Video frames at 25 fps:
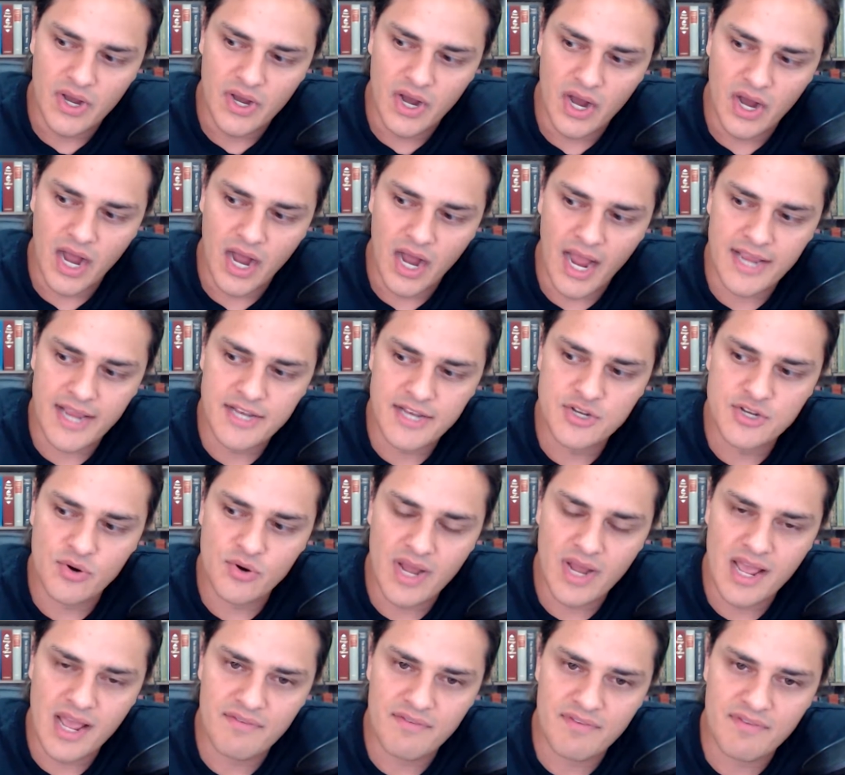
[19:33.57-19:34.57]
I don't
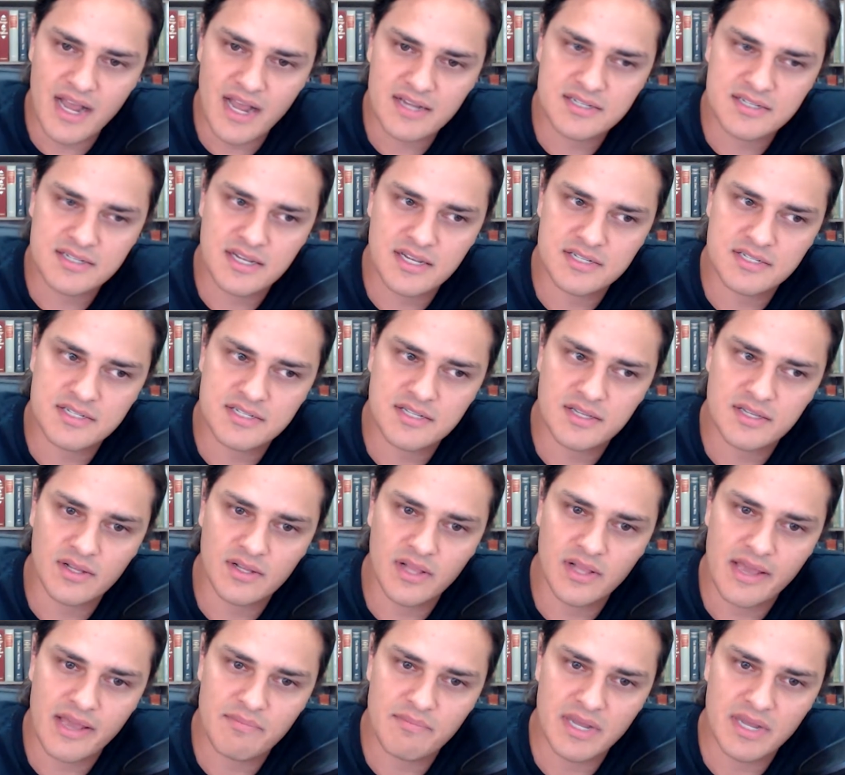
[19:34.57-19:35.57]
have access to the
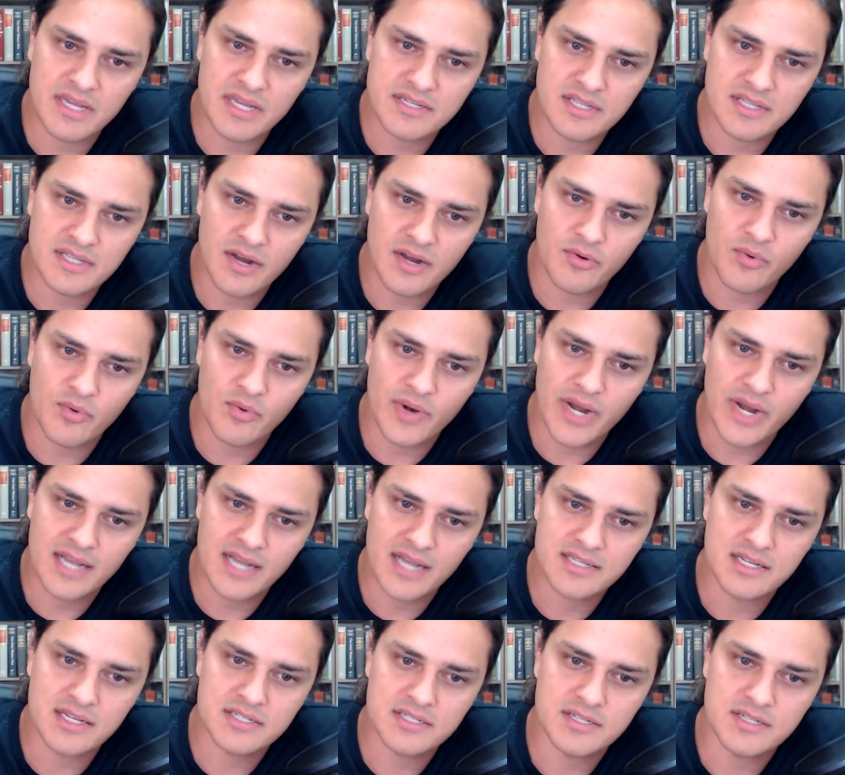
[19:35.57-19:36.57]
client base that I would want
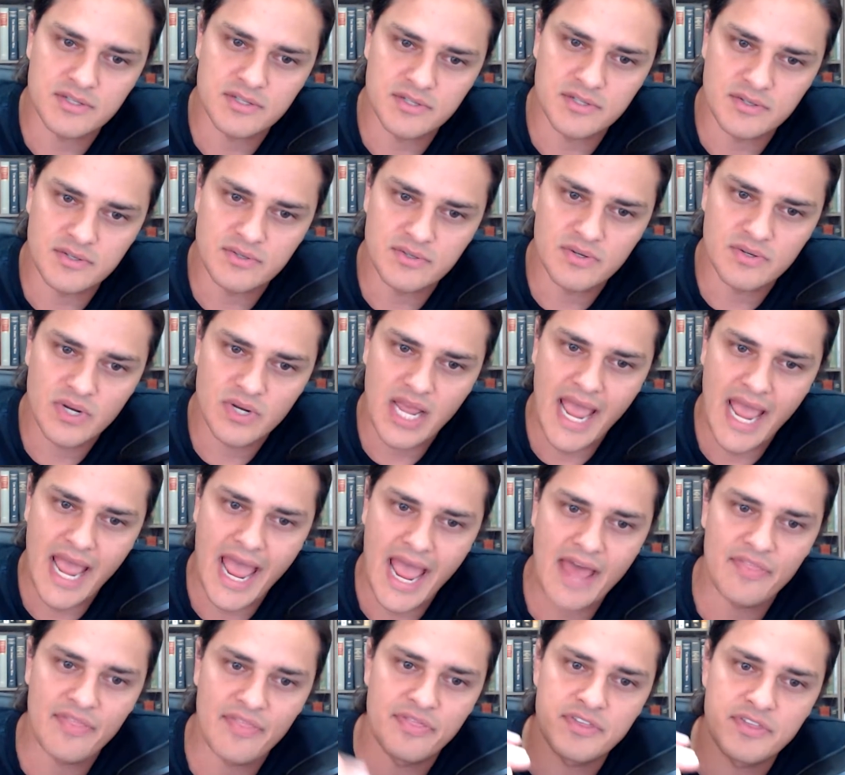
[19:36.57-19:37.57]
access to
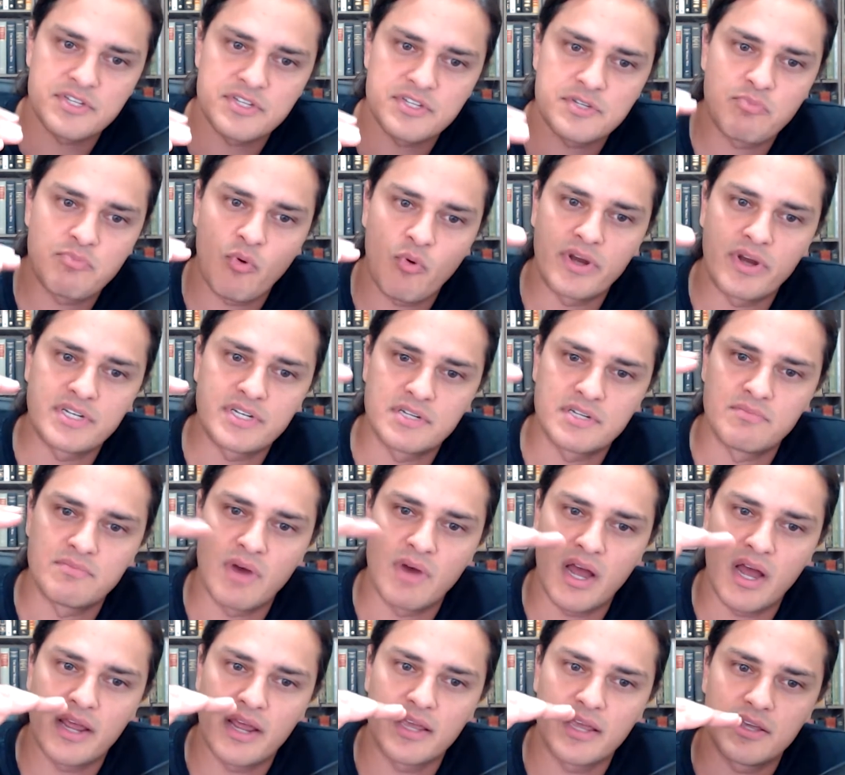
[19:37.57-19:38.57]
at this point in
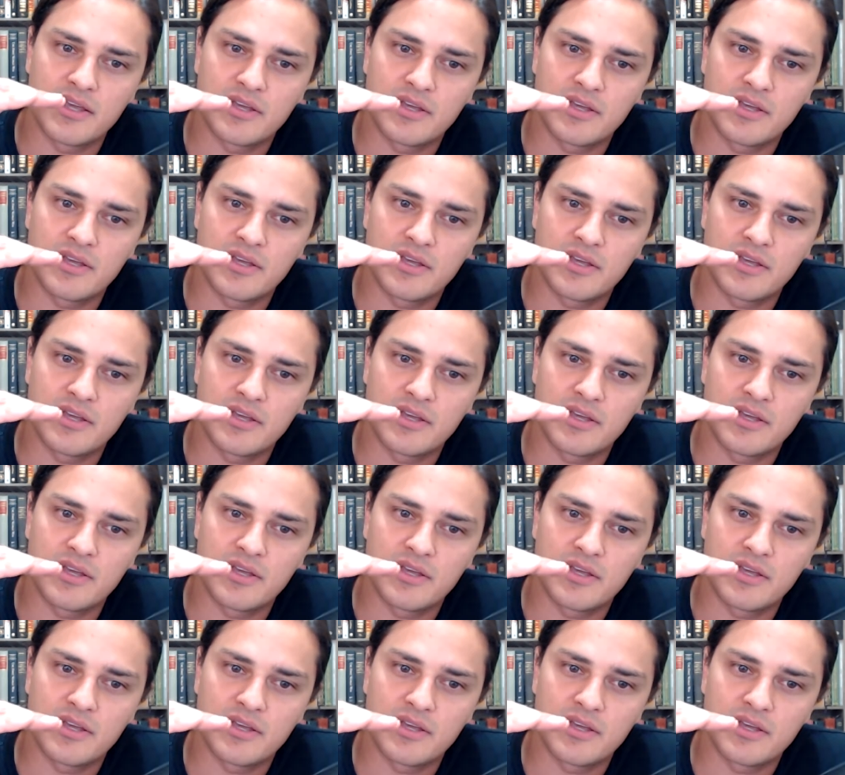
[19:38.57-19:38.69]
my